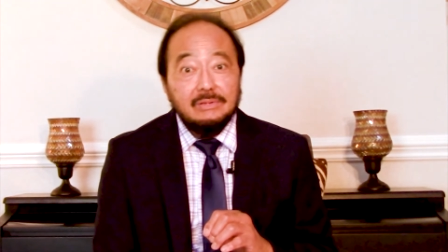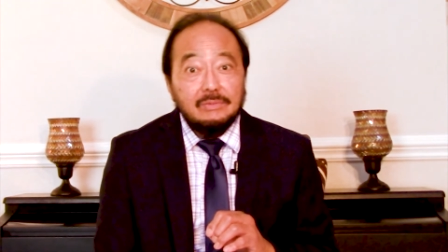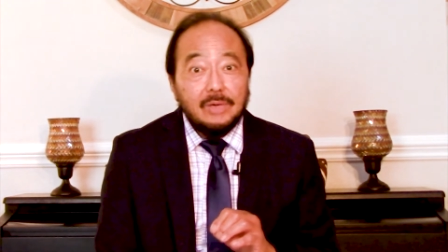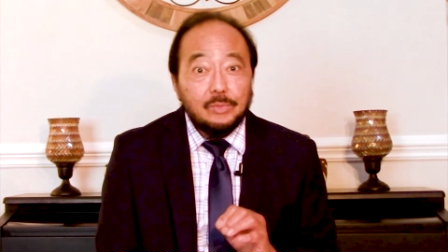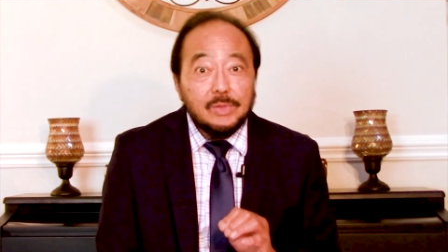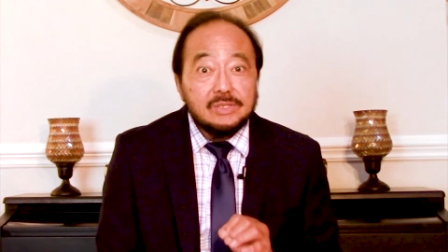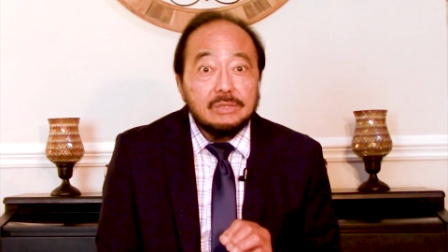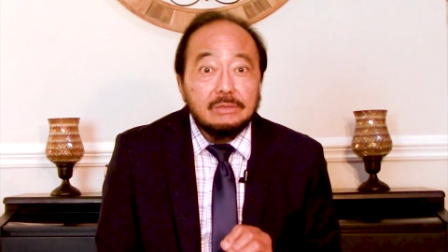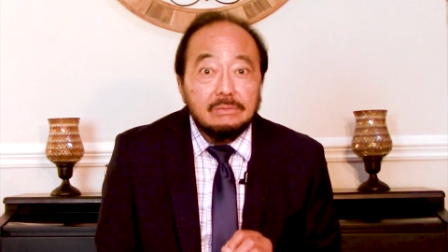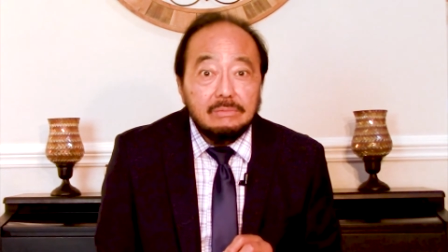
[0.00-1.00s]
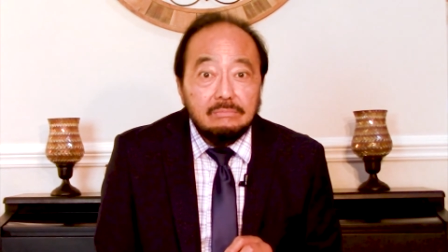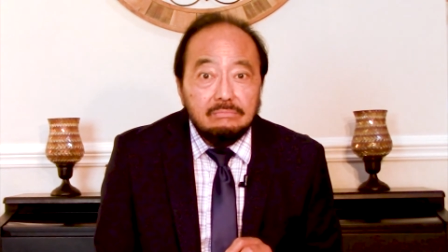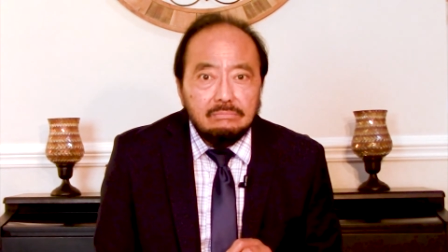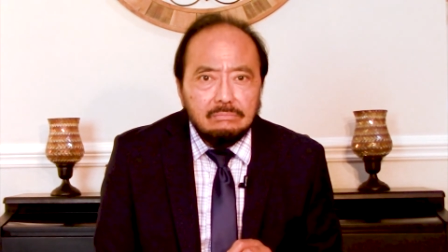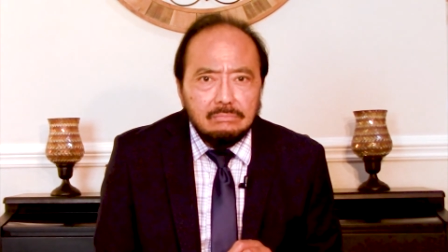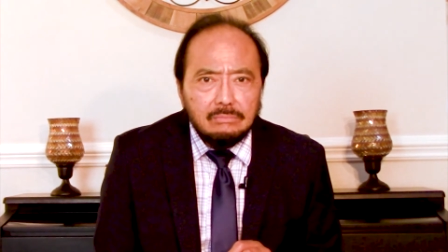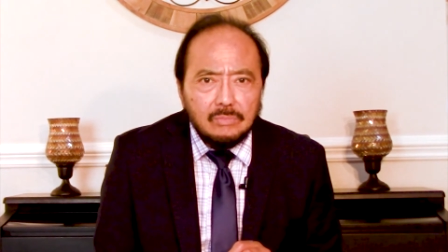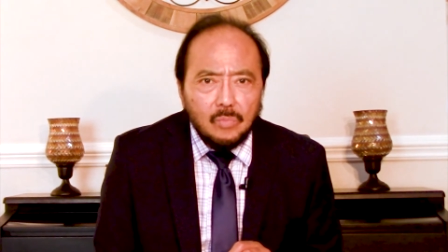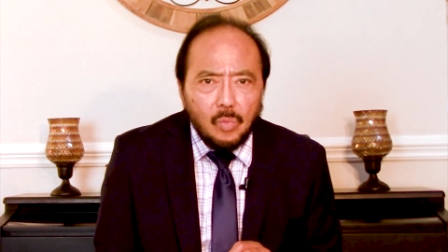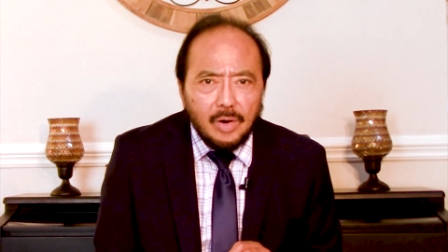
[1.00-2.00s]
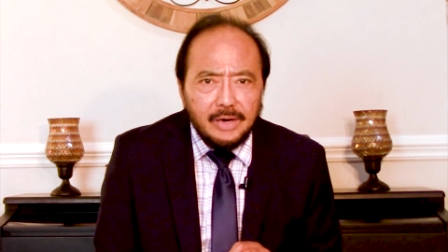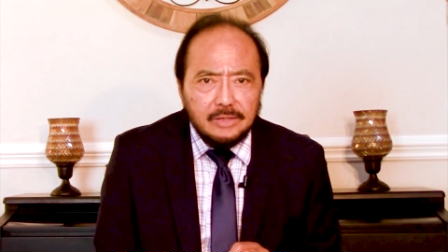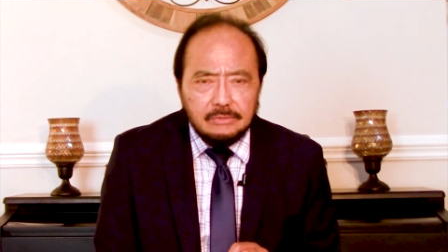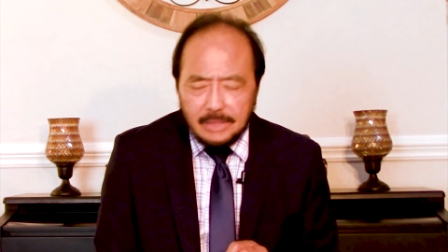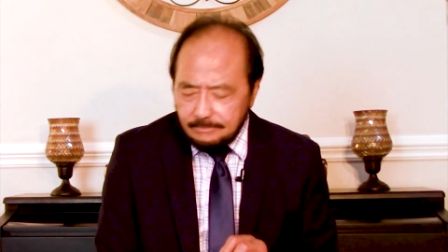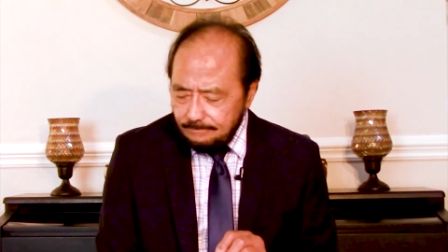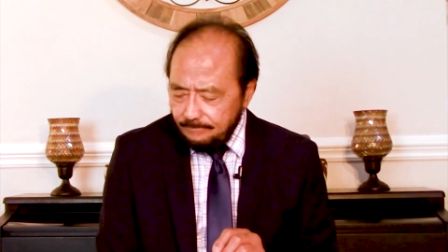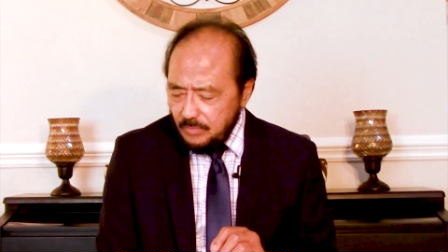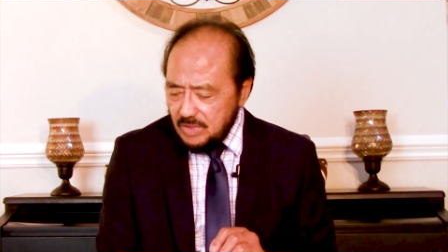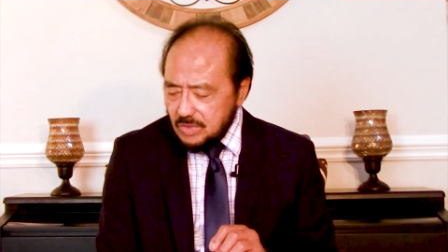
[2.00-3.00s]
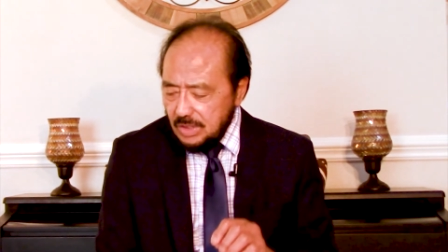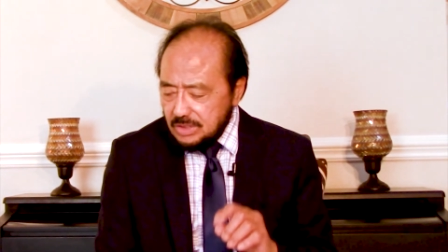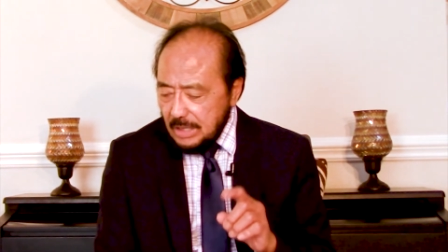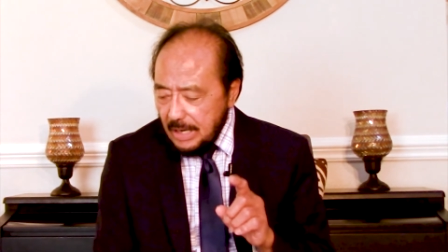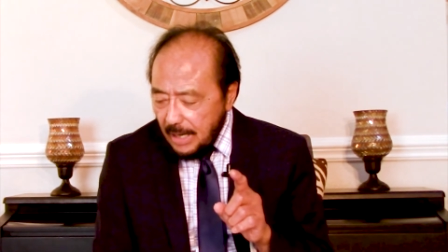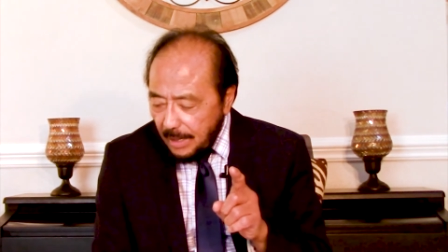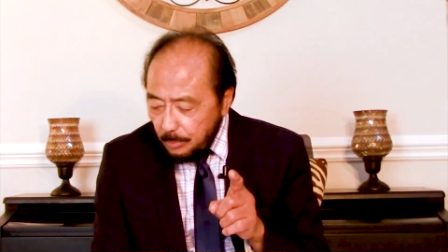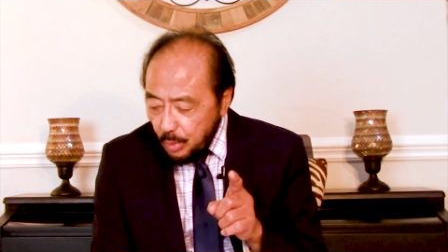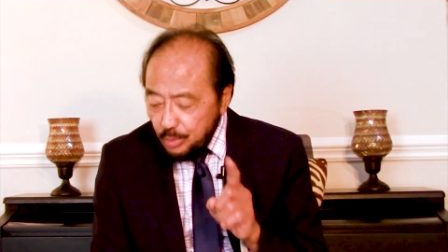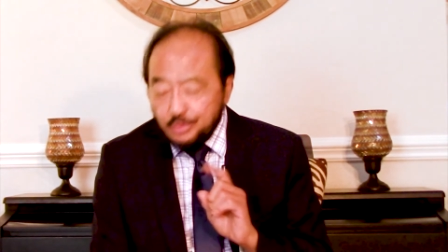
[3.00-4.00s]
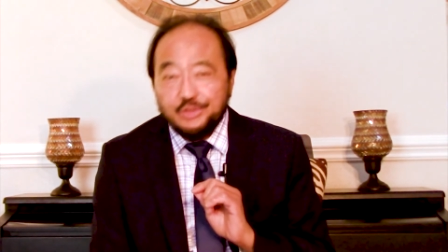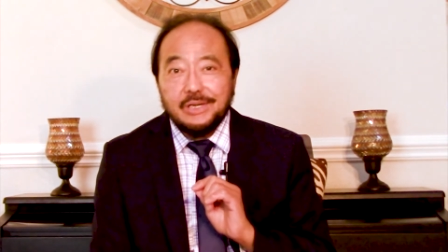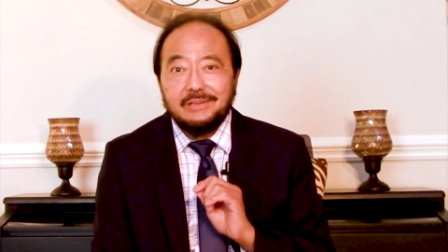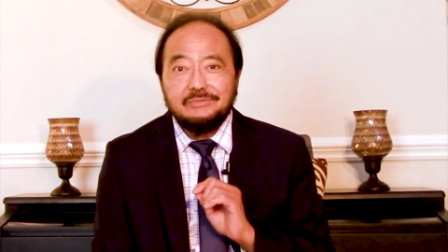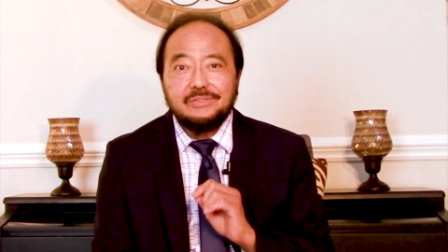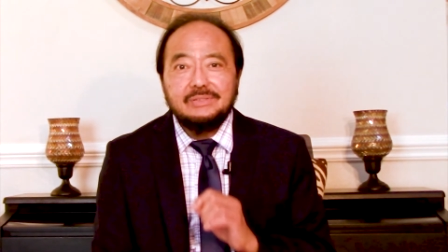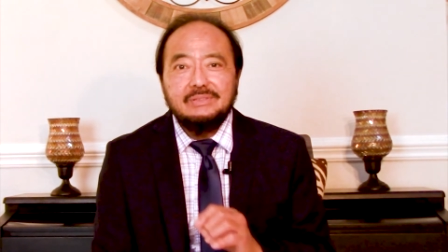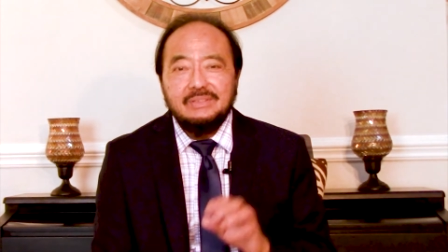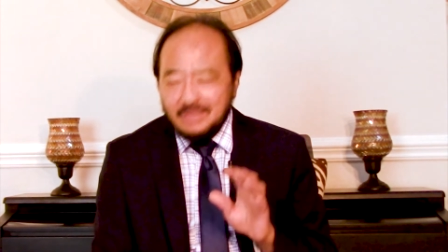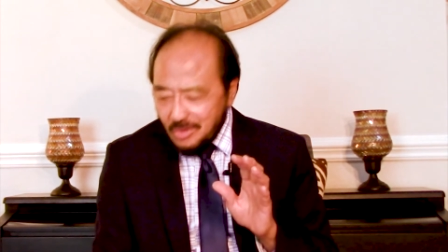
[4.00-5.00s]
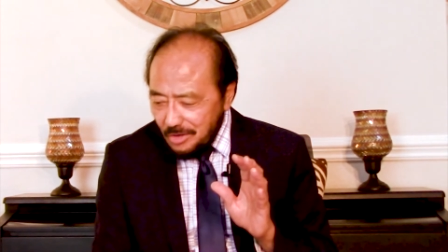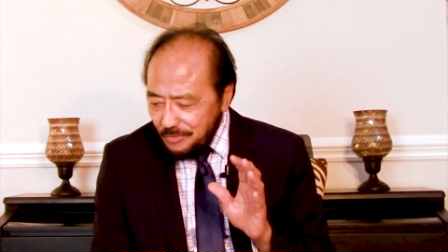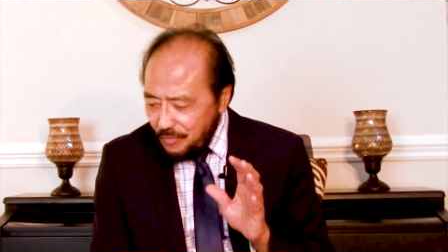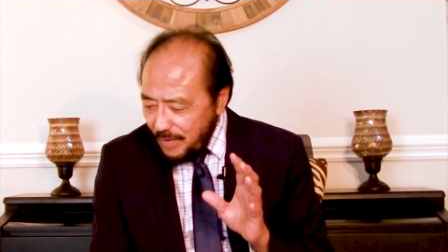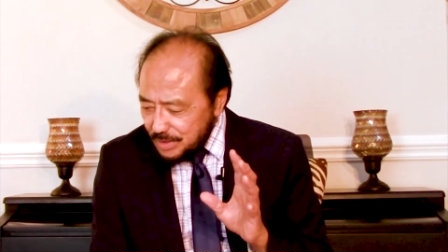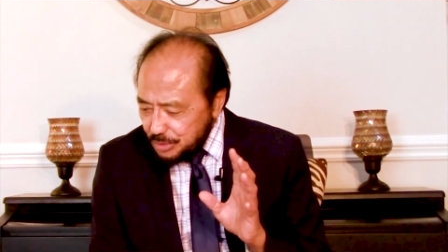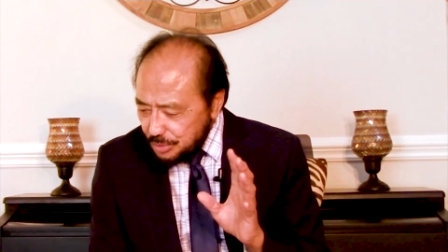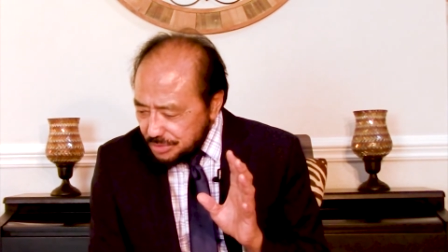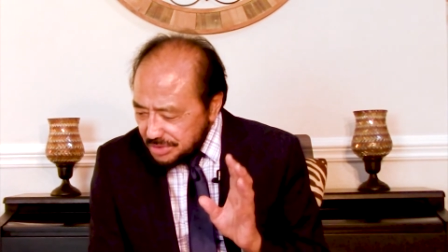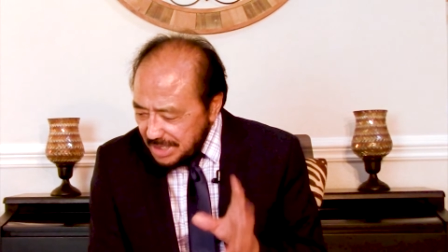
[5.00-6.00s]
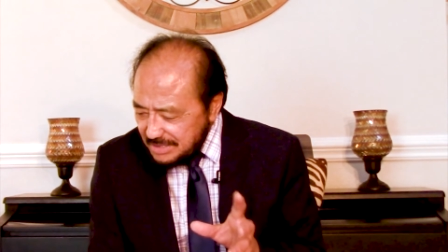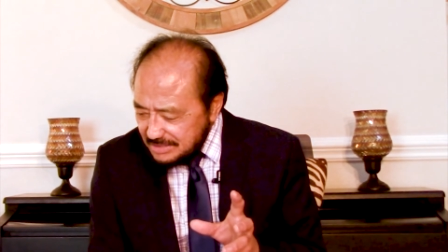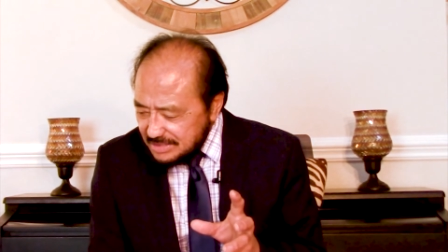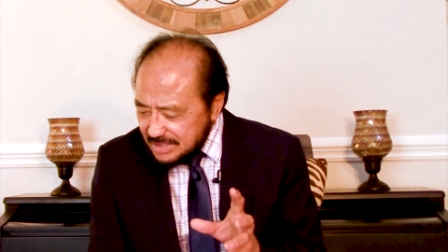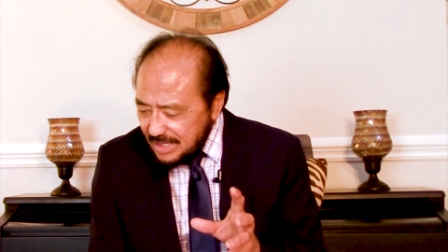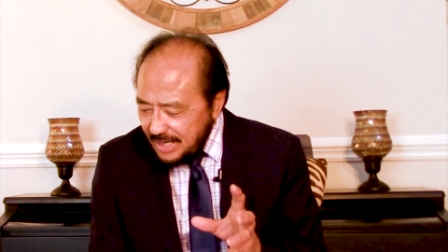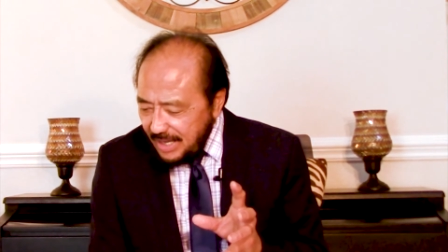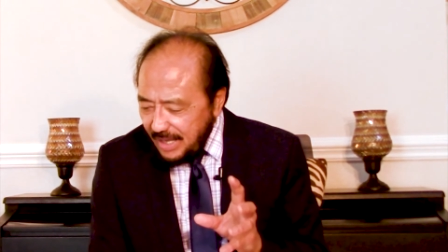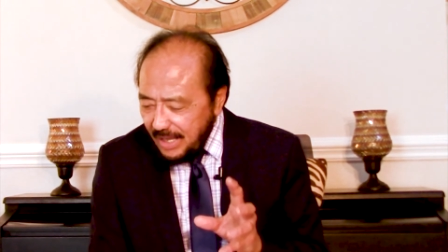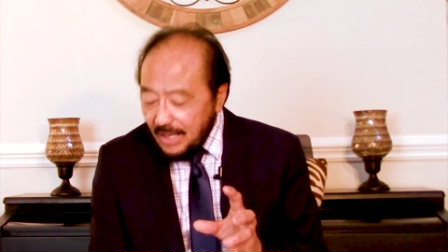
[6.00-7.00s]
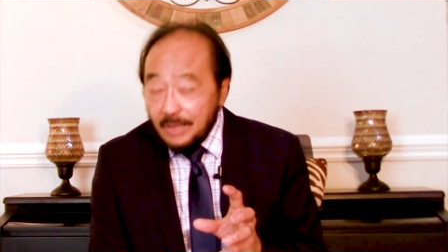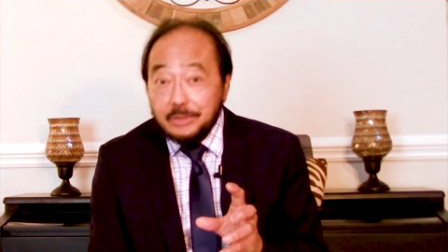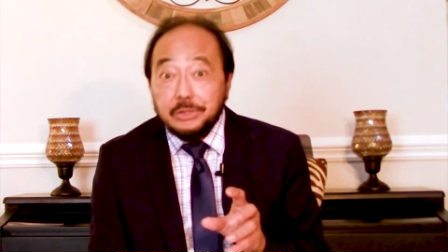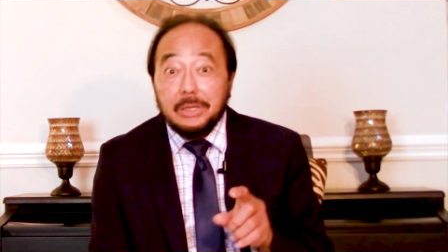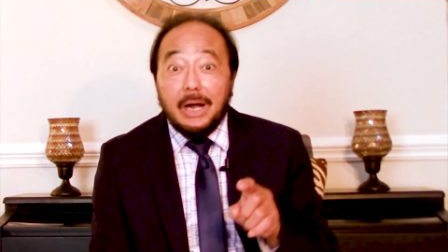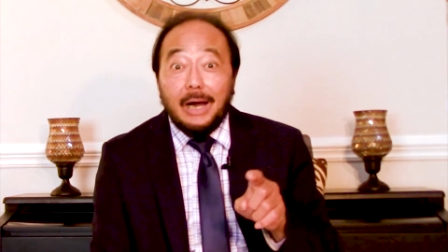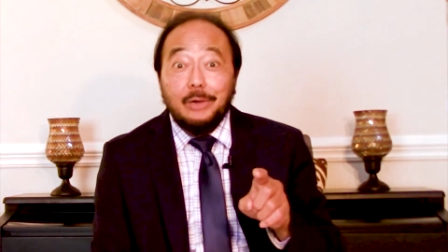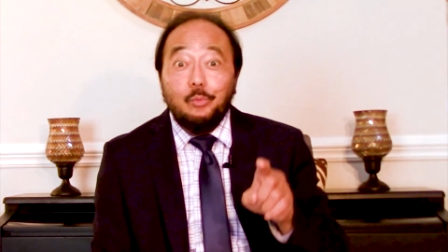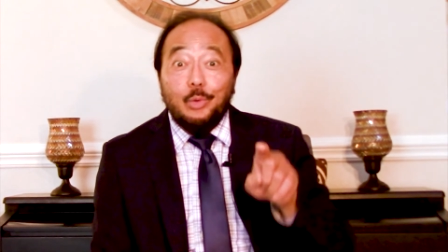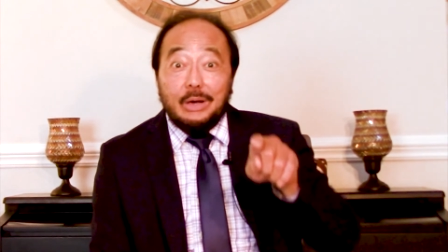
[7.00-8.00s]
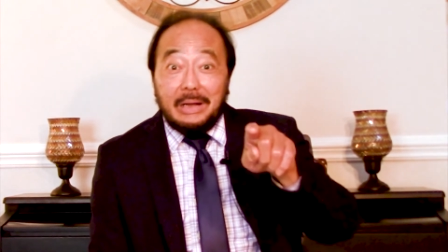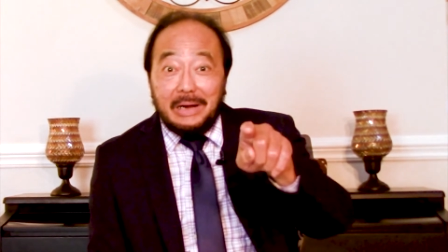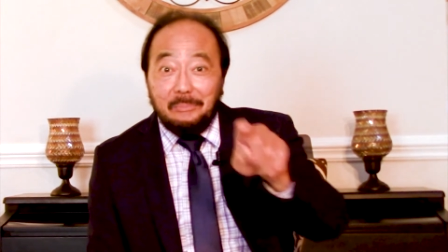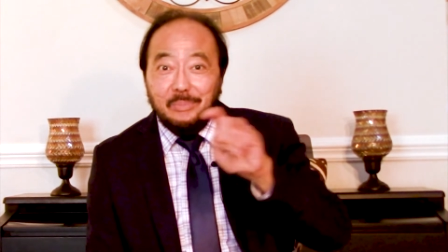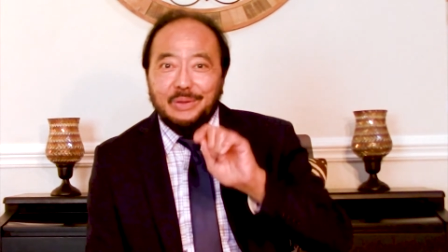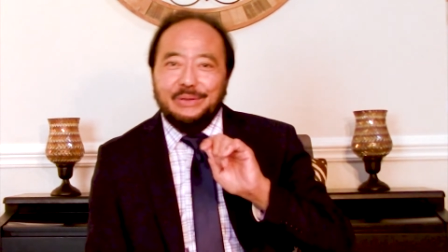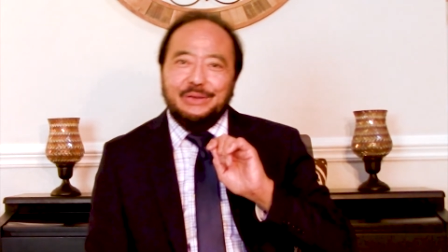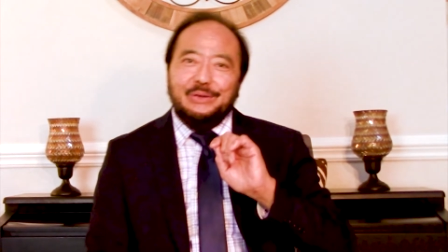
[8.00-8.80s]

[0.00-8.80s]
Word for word: What was her warning to them? He says, Humble yourselves, confess your sins, else God will humble you.